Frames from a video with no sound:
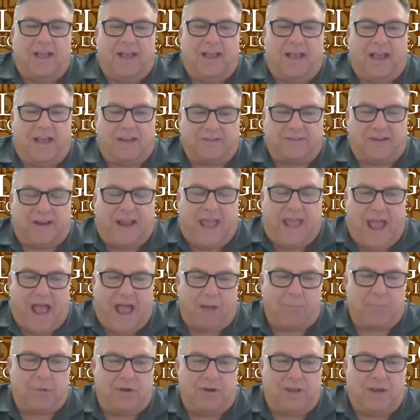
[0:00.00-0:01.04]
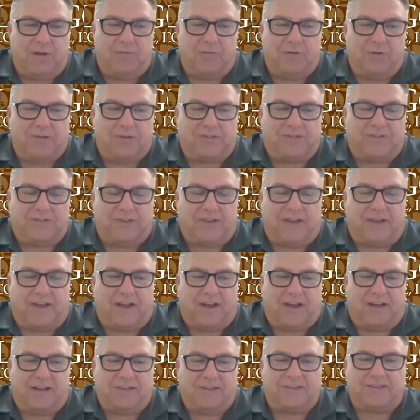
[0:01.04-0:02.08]
as it happened, he was
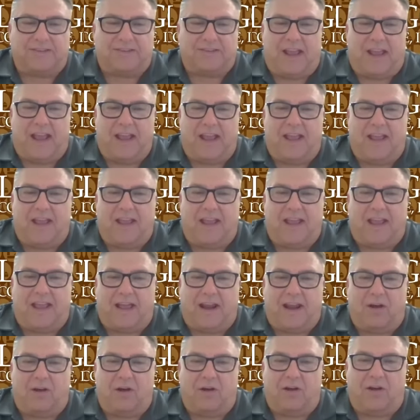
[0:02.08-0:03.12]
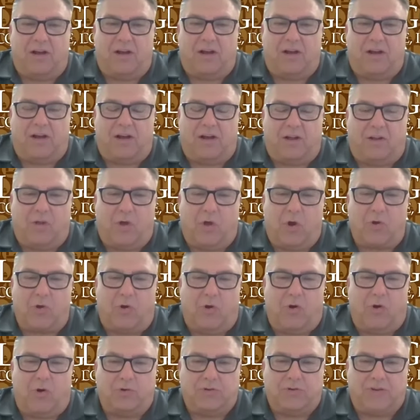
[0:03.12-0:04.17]
staying at a
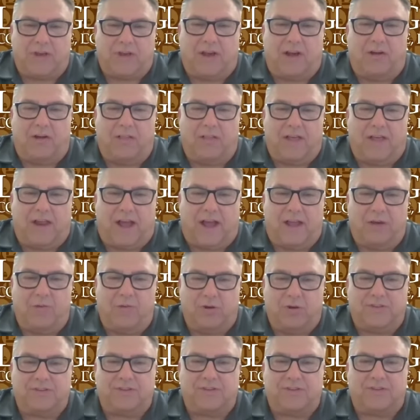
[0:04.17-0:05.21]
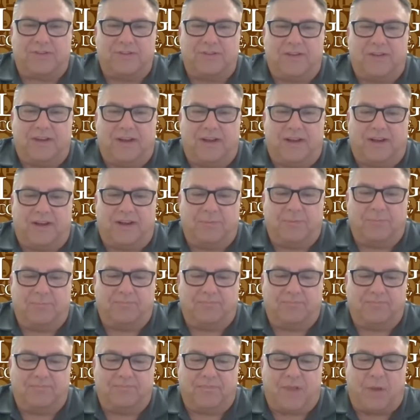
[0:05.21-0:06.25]
local hotel that I was a
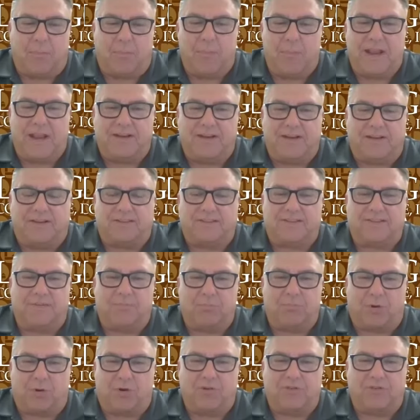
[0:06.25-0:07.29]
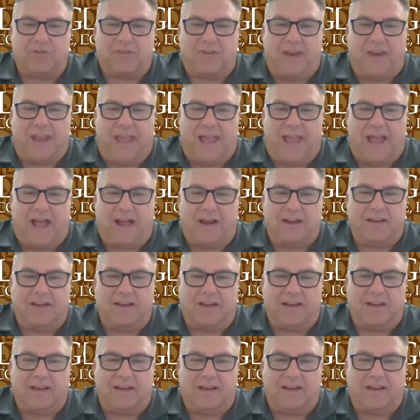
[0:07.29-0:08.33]
maintenance person at.
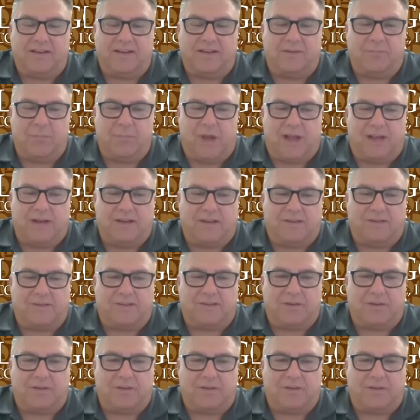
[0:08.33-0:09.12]
I did maintenance